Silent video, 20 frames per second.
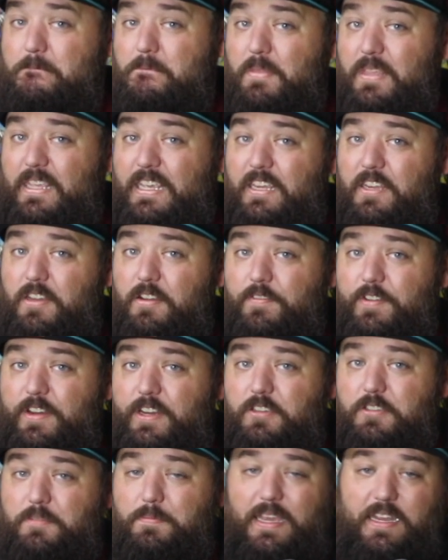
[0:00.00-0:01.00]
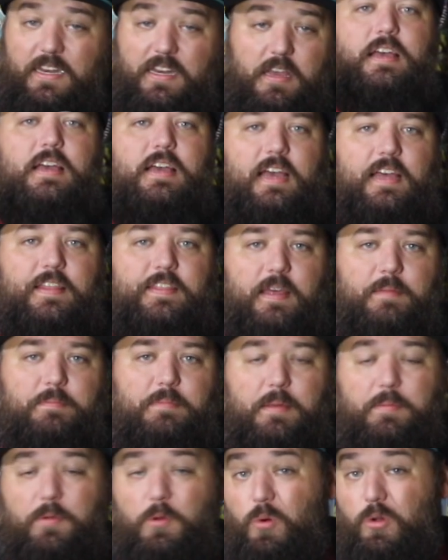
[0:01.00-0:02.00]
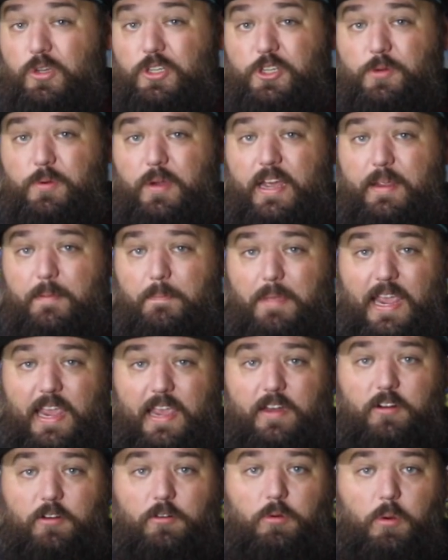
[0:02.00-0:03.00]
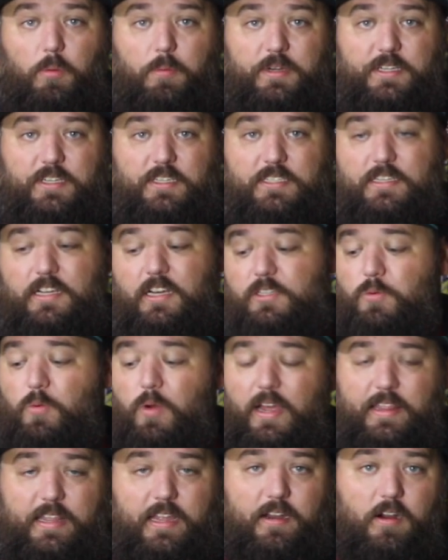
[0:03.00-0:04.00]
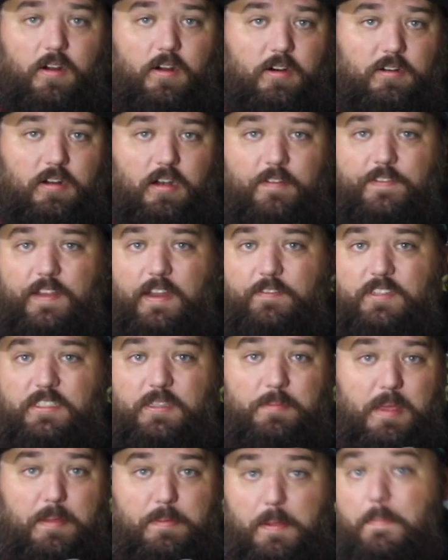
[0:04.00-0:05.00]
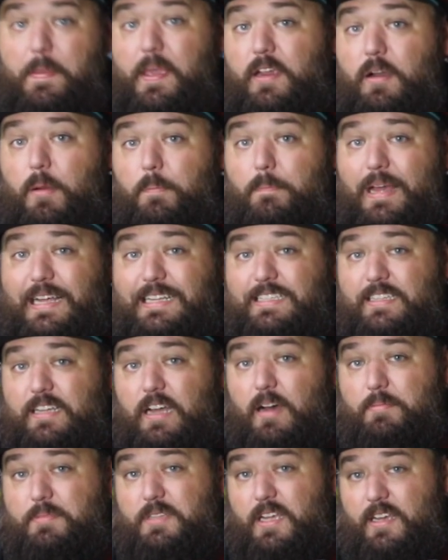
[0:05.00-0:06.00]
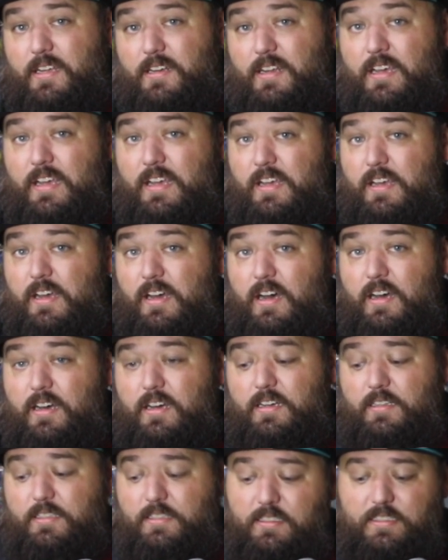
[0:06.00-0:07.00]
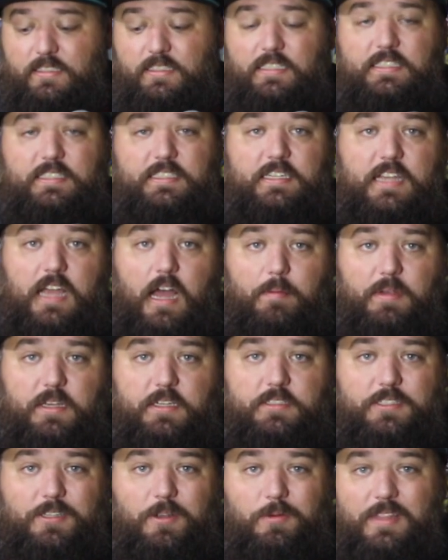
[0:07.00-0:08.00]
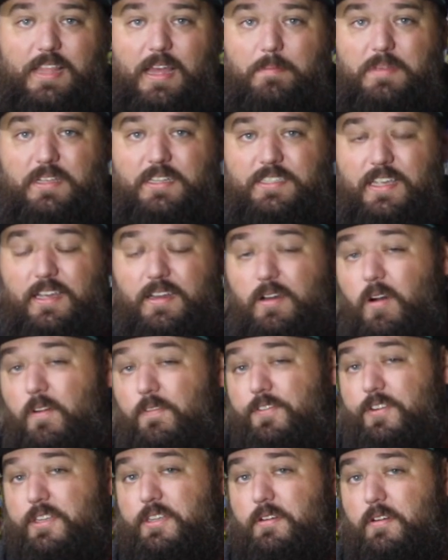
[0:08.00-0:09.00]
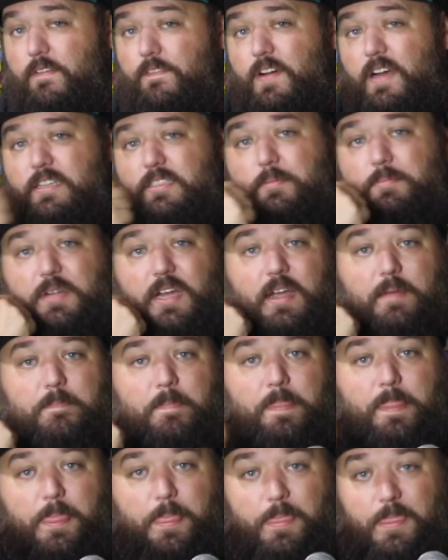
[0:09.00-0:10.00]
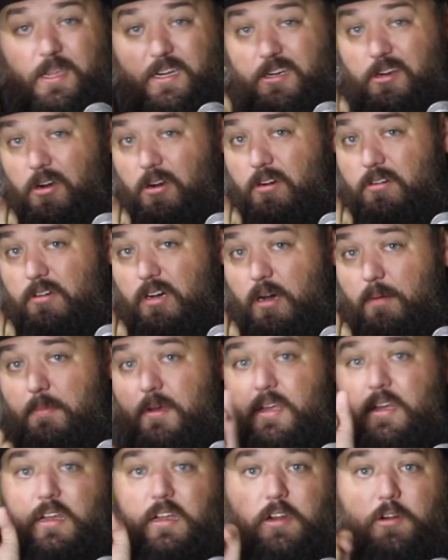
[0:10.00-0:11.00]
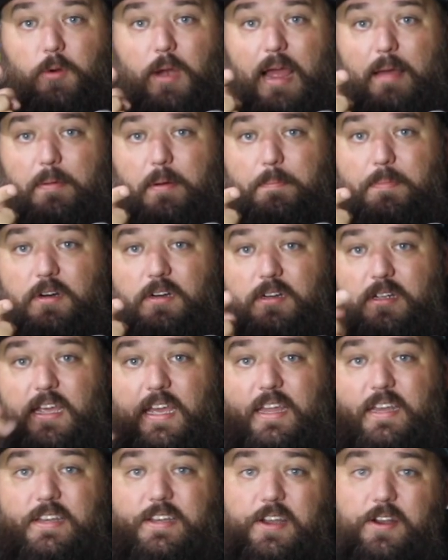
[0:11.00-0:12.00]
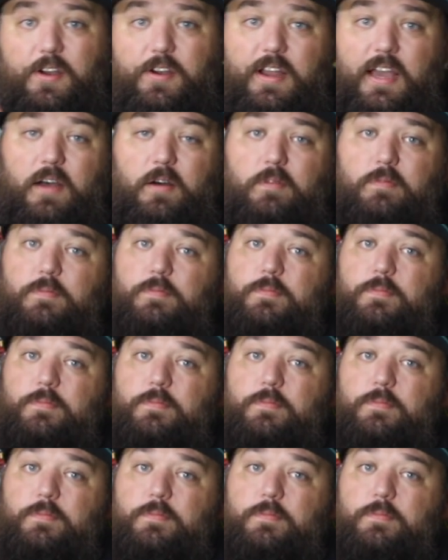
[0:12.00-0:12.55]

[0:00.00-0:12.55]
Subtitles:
get your videos made, and then maybe we'll do a panel where we discuss why they're all our favorites and maybe pick our best top 10 DC comics. So with that being said, hopefully you can find some time to curl up, grab a book, and nerd out.